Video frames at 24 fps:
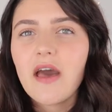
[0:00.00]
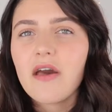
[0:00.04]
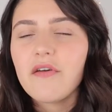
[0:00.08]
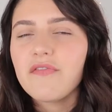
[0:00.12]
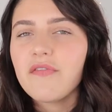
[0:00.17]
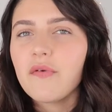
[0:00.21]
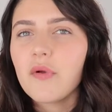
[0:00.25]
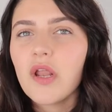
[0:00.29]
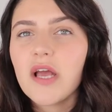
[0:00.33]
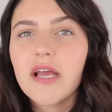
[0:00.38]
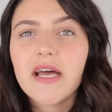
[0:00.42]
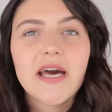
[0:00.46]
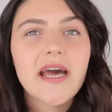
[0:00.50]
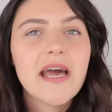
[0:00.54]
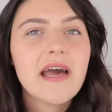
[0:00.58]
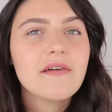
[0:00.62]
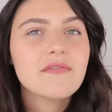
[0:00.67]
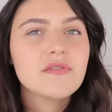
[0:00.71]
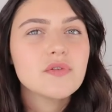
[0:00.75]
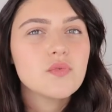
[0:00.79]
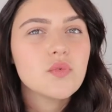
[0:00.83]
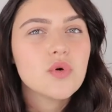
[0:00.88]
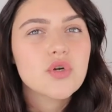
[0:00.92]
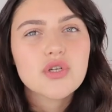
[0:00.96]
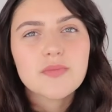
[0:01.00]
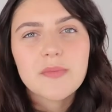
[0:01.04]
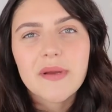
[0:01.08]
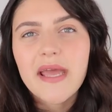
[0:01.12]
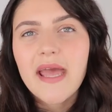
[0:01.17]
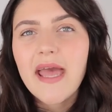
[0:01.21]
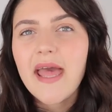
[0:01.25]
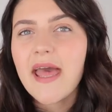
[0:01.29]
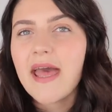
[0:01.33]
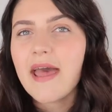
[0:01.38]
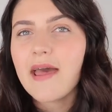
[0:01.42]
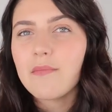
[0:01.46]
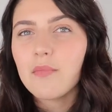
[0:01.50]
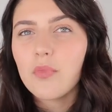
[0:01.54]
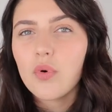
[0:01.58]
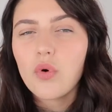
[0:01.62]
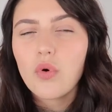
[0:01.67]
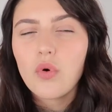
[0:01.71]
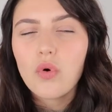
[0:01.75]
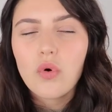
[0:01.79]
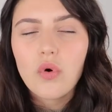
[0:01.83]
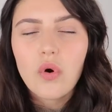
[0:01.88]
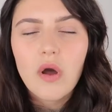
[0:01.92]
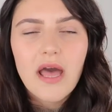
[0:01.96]
I feel like I have to wash my hair
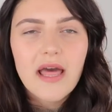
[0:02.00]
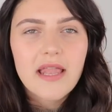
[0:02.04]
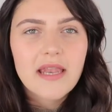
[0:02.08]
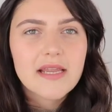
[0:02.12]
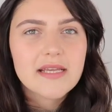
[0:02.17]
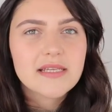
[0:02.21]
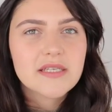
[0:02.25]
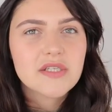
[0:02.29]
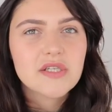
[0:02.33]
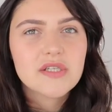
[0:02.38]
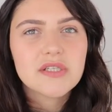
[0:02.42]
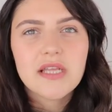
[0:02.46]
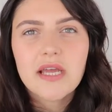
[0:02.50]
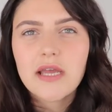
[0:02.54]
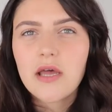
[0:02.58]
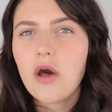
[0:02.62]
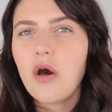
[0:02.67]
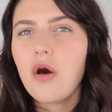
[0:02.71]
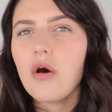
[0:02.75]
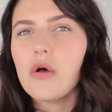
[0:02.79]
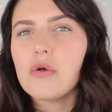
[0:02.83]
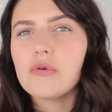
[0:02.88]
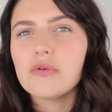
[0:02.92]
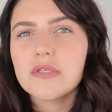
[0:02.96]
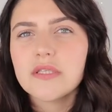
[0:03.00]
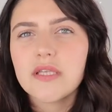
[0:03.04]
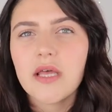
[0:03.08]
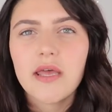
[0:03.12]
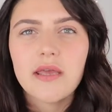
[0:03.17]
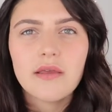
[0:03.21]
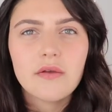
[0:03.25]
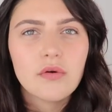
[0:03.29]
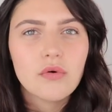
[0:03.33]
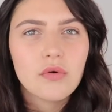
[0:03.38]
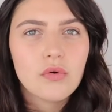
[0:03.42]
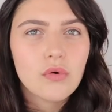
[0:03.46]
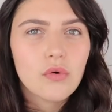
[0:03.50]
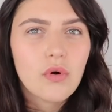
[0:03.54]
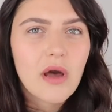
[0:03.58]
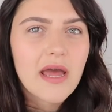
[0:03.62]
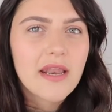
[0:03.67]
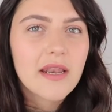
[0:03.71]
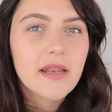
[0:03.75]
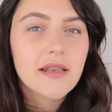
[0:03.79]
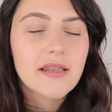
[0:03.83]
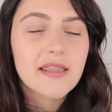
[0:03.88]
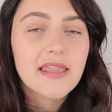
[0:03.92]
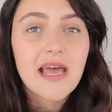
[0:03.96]
more, and it's just like a whole cycle.
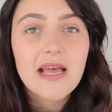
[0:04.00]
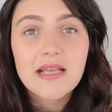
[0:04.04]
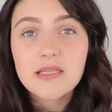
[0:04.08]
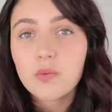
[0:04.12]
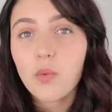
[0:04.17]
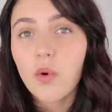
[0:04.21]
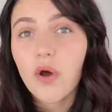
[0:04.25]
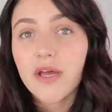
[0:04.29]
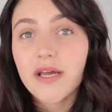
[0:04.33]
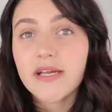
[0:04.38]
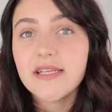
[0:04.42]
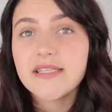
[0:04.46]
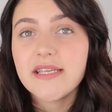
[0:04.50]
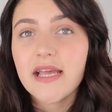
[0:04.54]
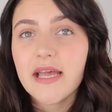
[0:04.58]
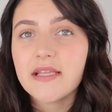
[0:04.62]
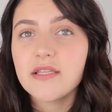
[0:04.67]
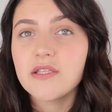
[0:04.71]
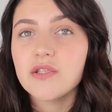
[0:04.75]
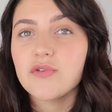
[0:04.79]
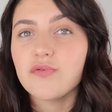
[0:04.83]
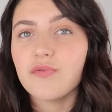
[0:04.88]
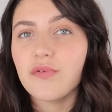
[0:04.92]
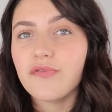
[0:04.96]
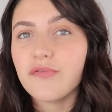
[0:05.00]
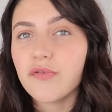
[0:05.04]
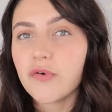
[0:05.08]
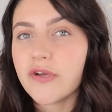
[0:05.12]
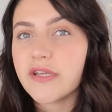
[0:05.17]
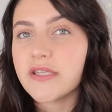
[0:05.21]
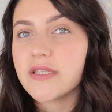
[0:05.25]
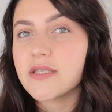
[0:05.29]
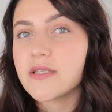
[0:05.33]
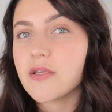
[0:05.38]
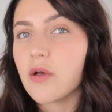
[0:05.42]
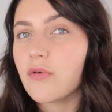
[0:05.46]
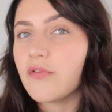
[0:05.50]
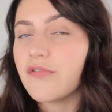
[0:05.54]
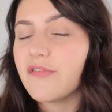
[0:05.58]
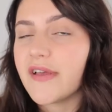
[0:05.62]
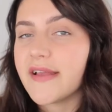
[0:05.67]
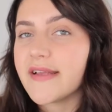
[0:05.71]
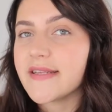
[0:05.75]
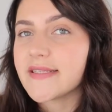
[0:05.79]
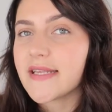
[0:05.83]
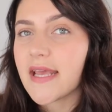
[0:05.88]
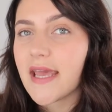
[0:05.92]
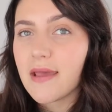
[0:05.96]
And that's why I tend to avoid
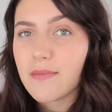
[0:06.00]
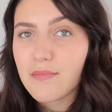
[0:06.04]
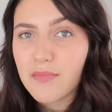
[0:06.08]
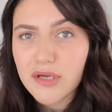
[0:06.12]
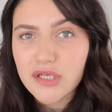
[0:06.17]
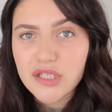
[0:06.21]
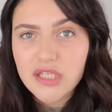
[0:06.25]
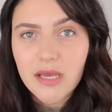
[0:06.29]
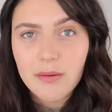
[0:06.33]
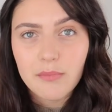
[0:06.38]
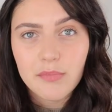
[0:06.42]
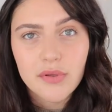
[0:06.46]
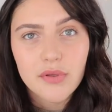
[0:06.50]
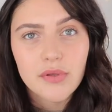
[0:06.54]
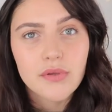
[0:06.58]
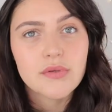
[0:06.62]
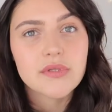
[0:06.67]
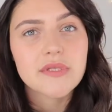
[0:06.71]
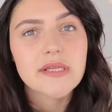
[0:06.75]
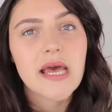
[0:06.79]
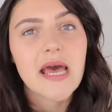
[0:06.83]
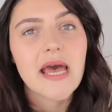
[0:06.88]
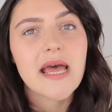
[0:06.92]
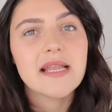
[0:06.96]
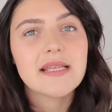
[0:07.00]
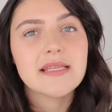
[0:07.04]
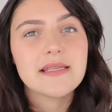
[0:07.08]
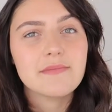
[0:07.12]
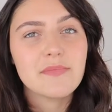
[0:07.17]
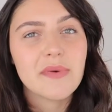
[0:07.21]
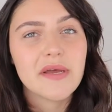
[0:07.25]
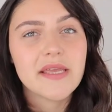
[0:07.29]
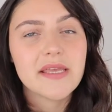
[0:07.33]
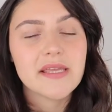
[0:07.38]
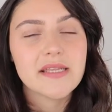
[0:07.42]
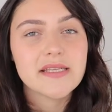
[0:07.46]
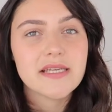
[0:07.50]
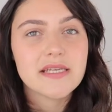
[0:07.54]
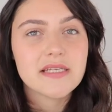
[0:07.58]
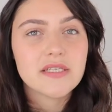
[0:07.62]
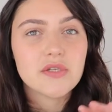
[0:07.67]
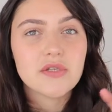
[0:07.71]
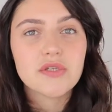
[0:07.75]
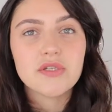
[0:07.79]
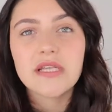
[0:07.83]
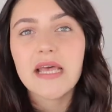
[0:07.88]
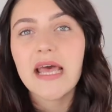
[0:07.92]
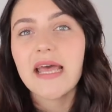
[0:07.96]
sulfates in my shampoos and in my
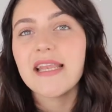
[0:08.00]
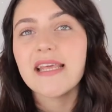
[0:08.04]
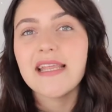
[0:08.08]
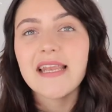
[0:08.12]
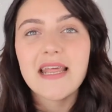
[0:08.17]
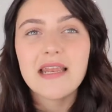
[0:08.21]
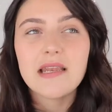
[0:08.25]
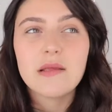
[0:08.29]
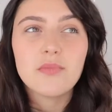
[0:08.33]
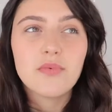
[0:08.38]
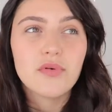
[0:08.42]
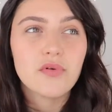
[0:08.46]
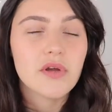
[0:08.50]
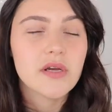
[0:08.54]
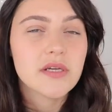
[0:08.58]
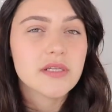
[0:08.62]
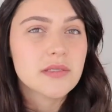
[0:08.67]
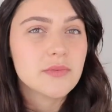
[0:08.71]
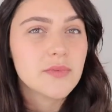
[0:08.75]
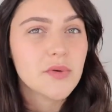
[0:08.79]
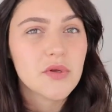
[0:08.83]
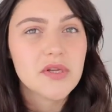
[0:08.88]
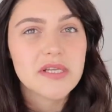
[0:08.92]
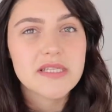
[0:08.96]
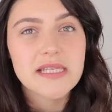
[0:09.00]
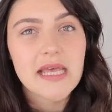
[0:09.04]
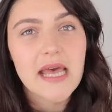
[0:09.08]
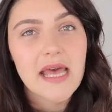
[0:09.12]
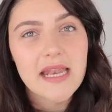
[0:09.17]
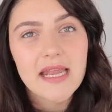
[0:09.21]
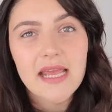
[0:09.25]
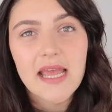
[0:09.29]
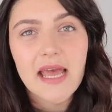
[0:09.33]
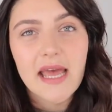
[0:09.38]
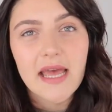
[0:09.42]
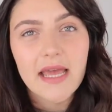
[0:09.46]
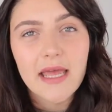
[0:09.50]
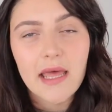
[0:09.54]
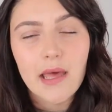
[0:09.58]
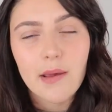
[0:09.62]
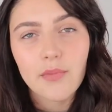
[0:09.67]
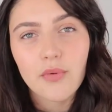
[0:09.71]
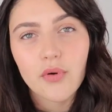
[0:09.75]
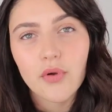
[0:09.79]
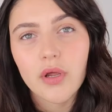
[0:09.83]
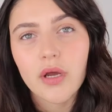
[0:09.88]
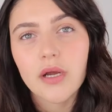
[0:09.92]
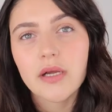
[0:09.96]
conditioners and in any products, to be honest, any hair care
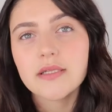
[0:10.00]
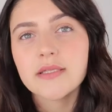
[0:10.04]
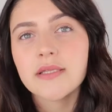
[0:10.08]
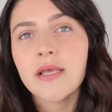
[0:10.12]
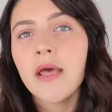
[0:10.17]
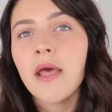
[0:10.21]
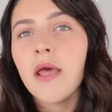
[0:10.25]
products.